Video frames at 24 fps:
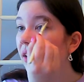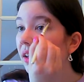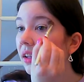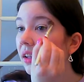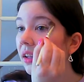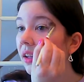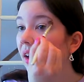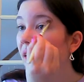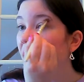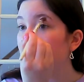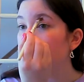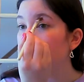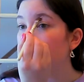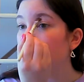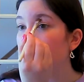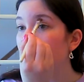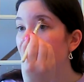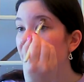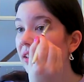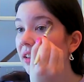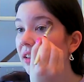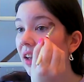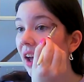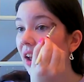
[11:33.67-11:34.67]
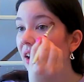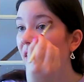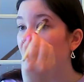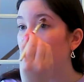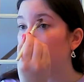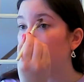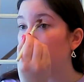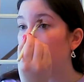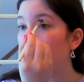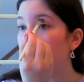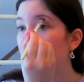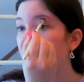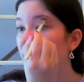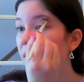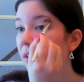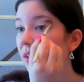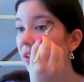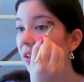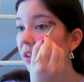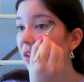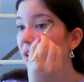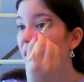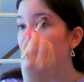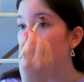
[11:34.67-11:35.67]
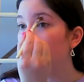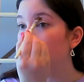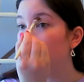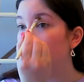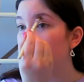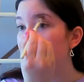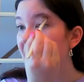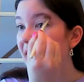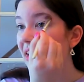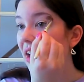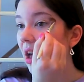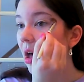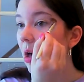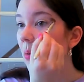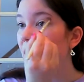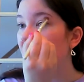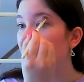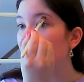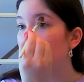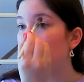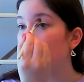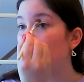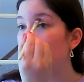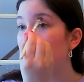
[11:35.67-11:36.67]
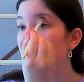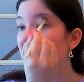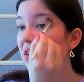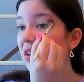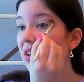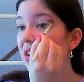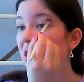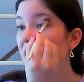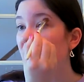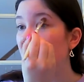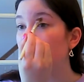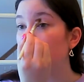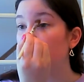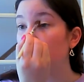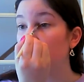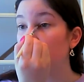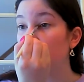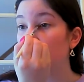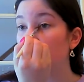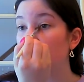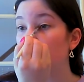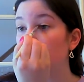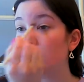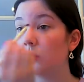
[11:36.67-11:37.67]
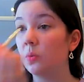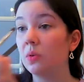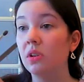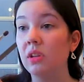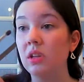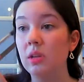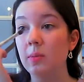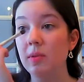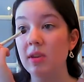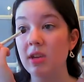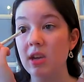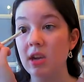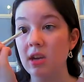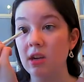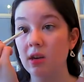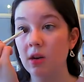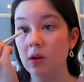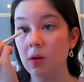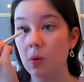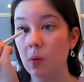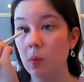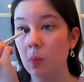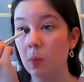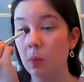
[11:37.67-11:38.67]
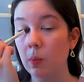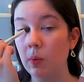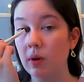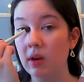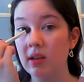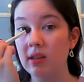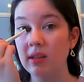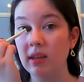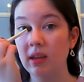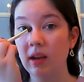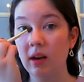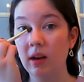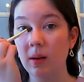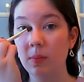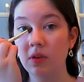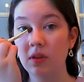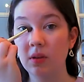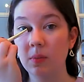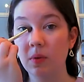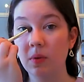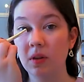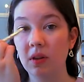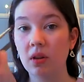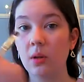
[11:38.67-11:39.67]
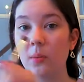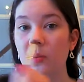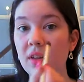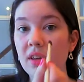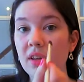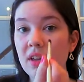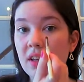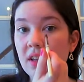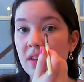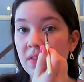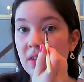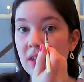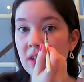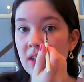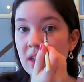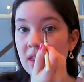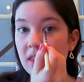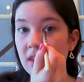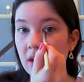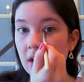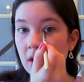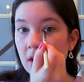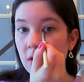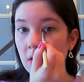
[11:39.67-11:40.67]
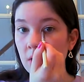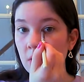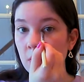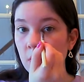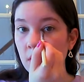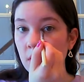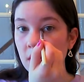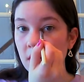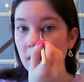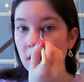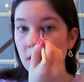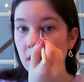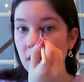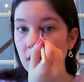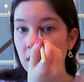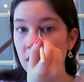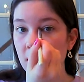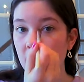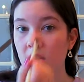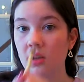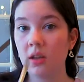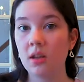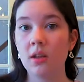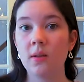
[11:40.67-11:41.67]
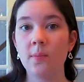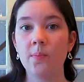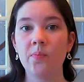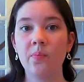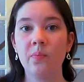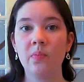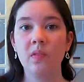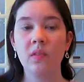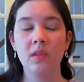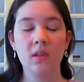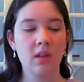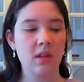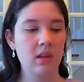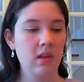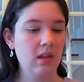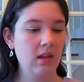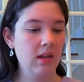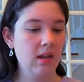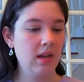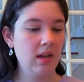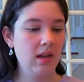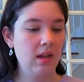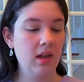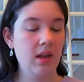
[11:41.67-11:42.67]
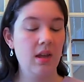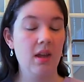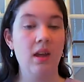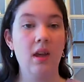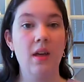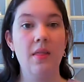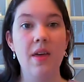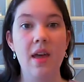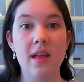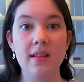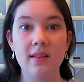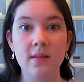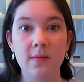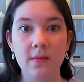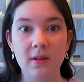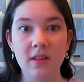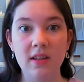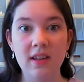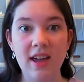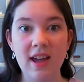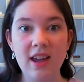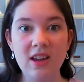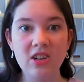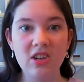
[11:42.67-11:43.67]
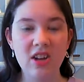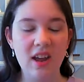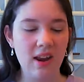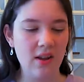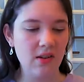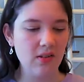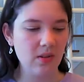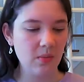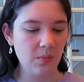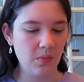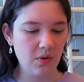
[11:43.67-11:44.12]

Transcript: And it's not a ton of makeup either, so you don't feel like you're really being weighed down. I'm just going to put a little bit of it in the inner corner. And that's it for the eyeshadow, so